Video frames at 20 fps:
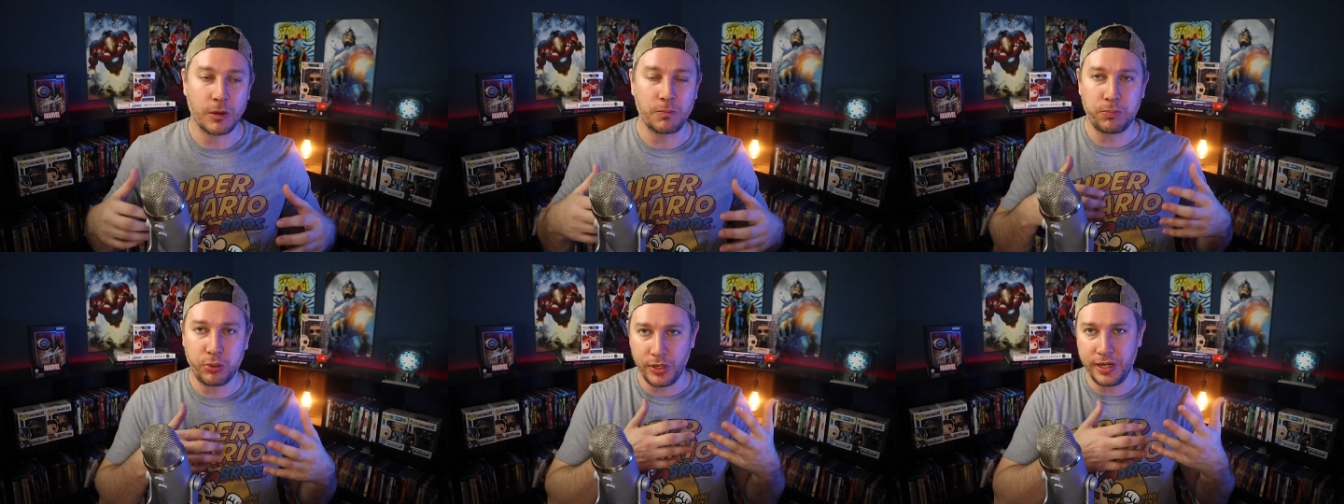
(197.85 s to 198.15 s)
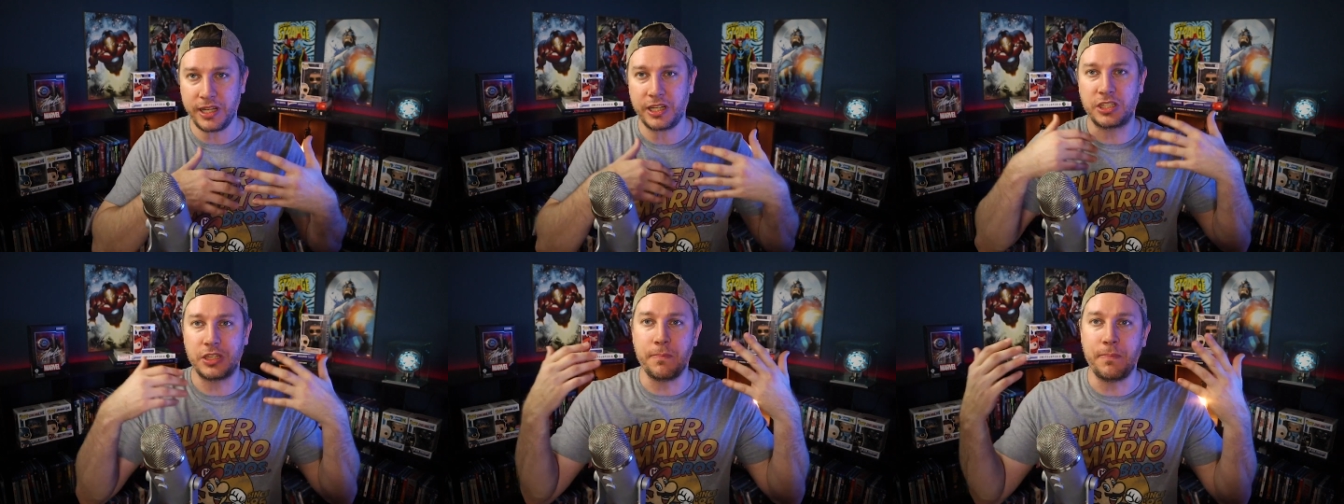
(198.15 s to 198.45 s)

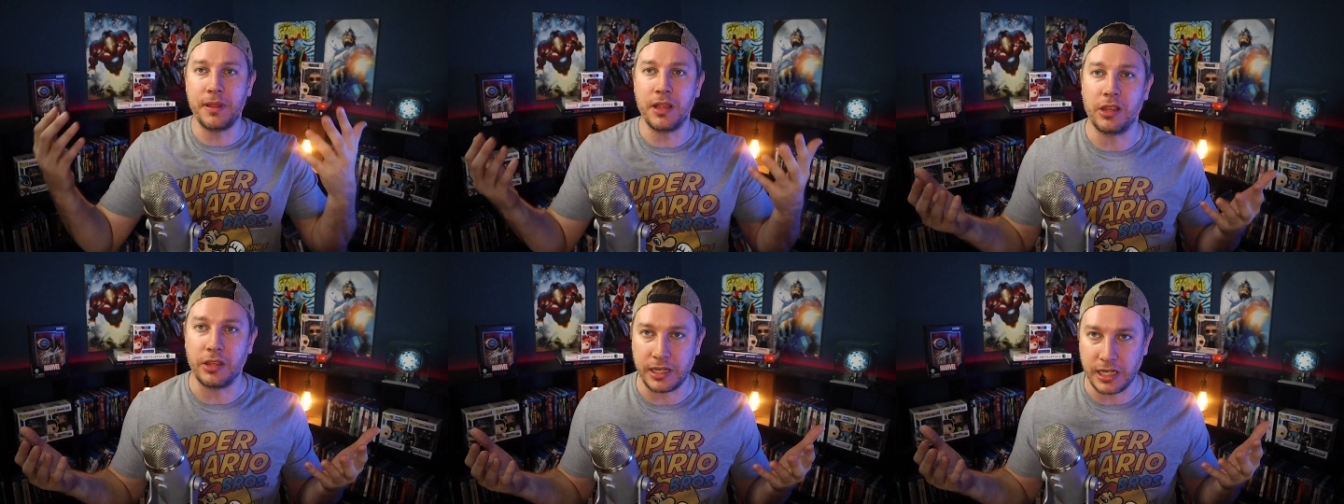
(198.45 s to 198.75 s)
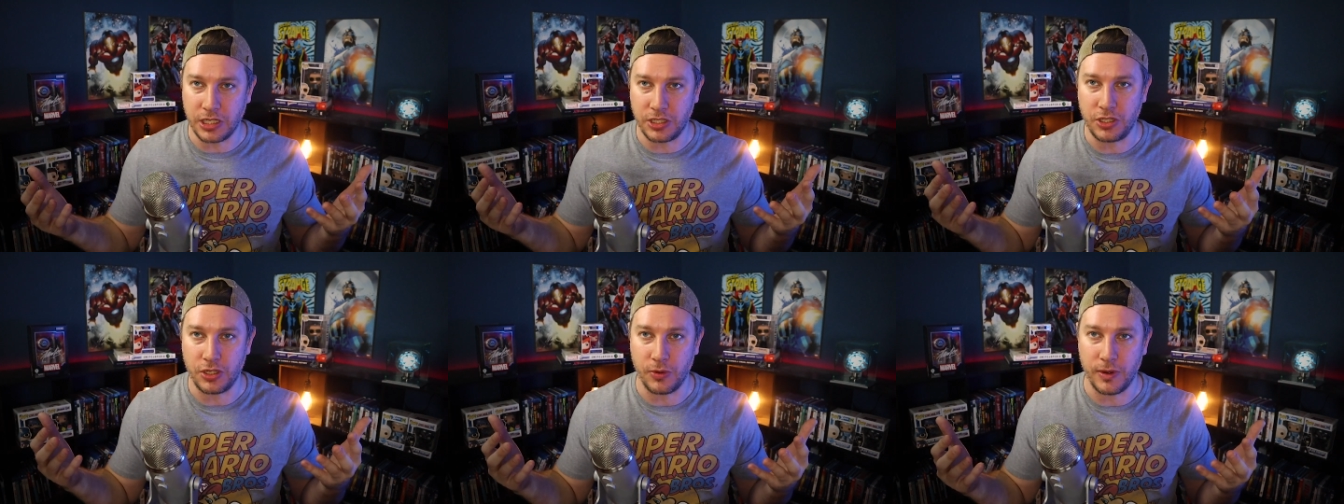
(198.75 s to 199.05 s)

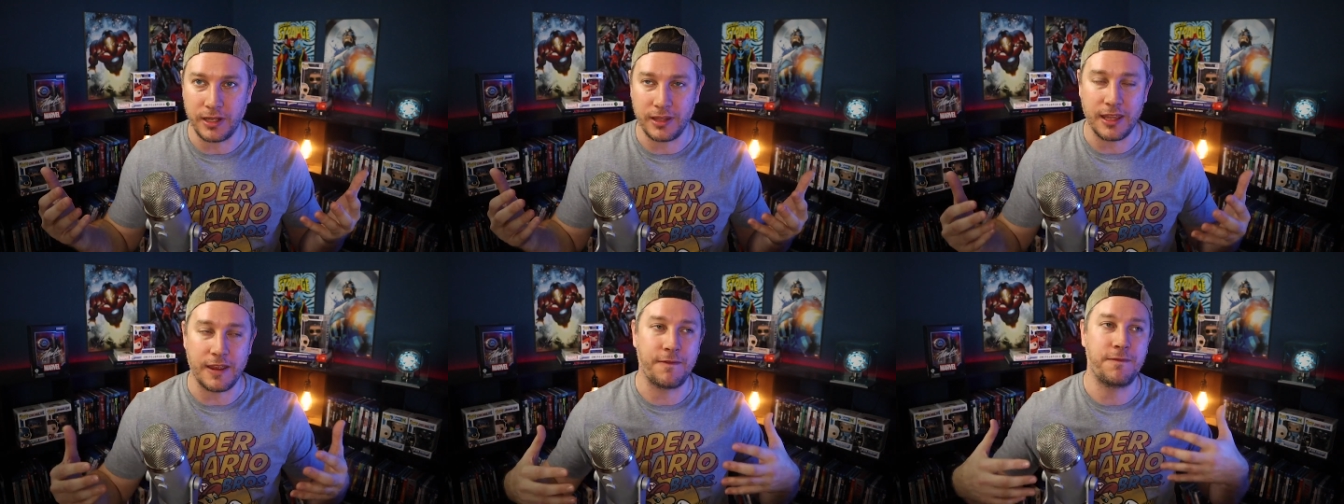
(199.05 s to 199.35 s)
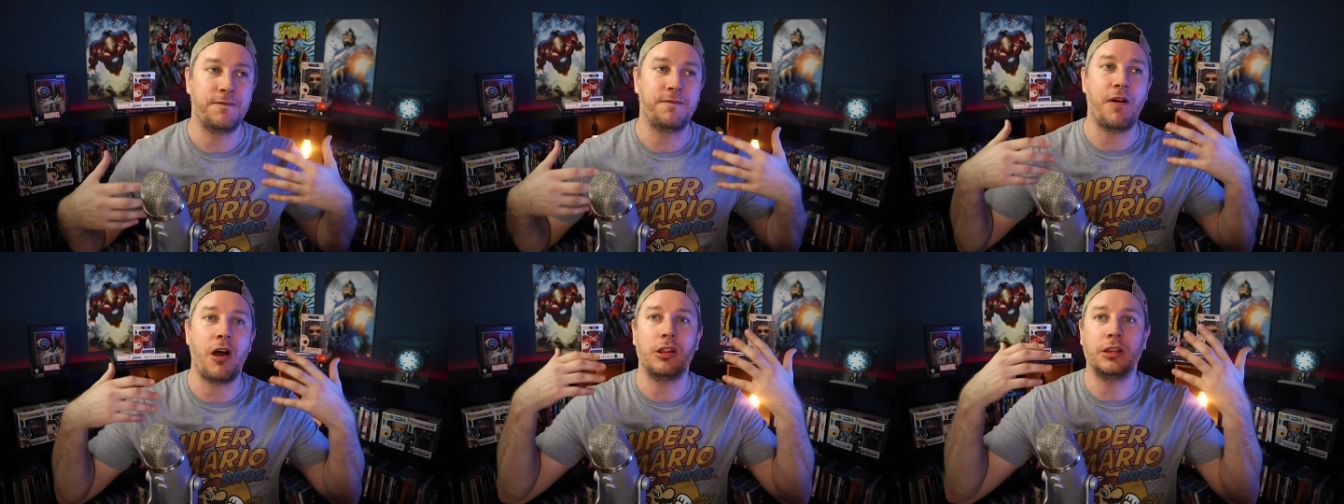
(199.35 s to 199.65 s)
predictability to it. They
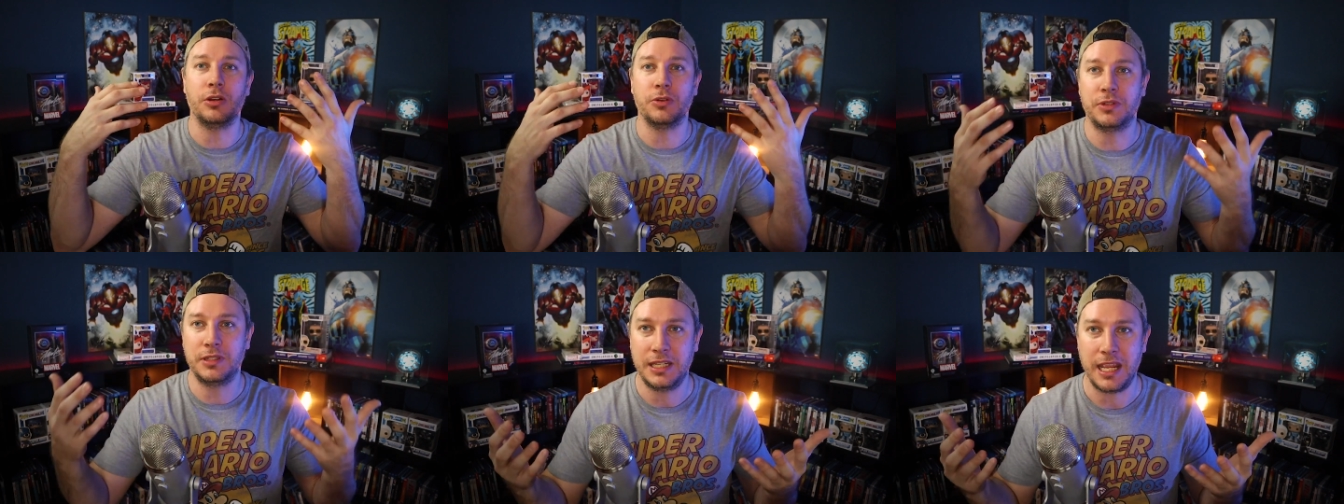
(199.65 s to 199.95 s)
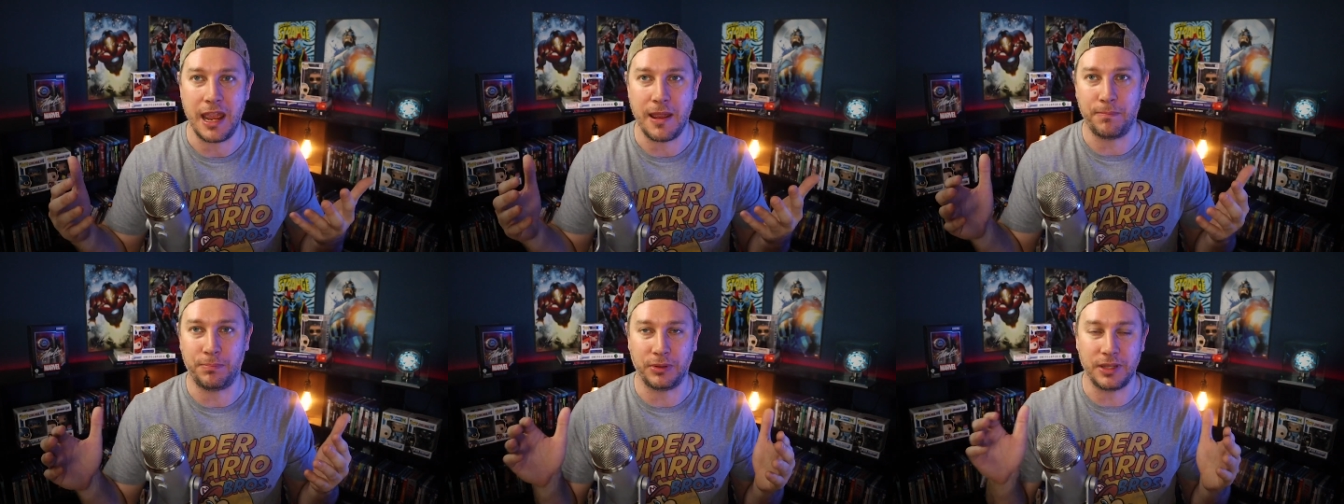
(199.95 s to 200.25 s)
follow
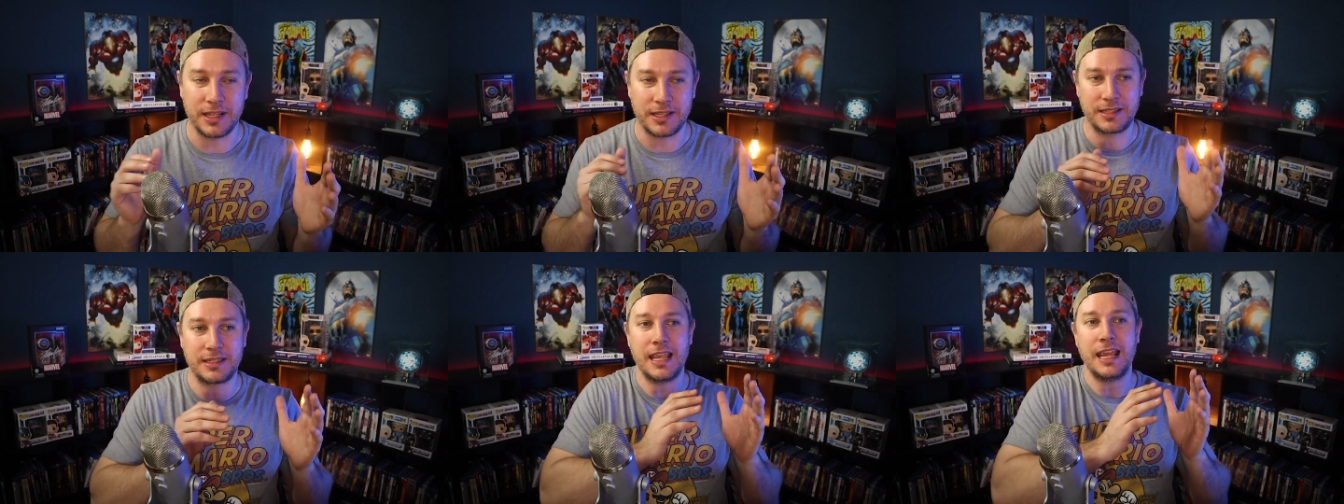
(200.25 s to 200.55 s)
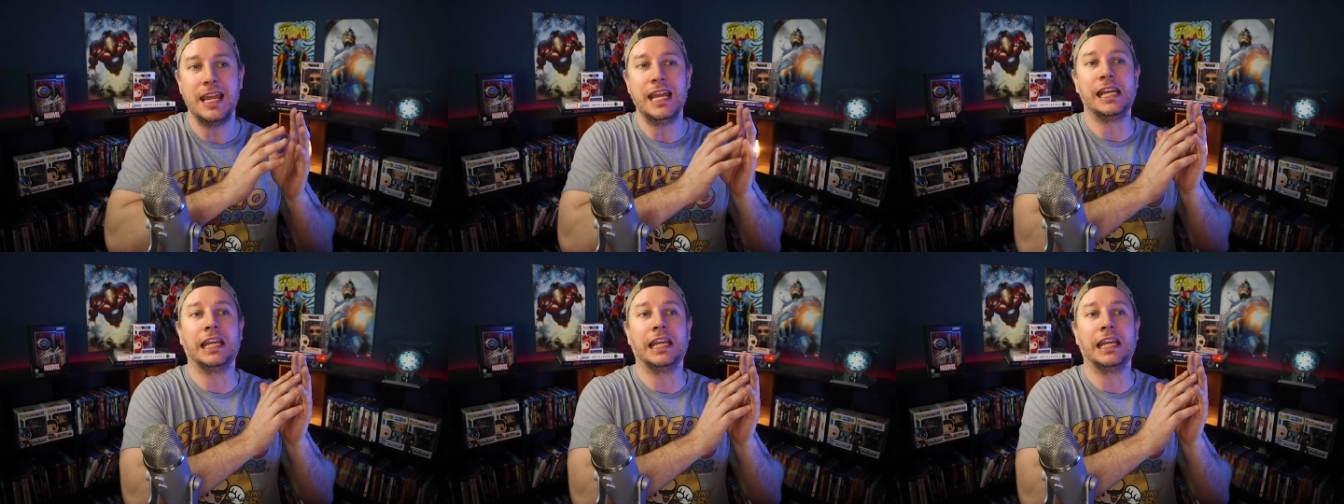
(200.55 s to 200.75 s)
templates,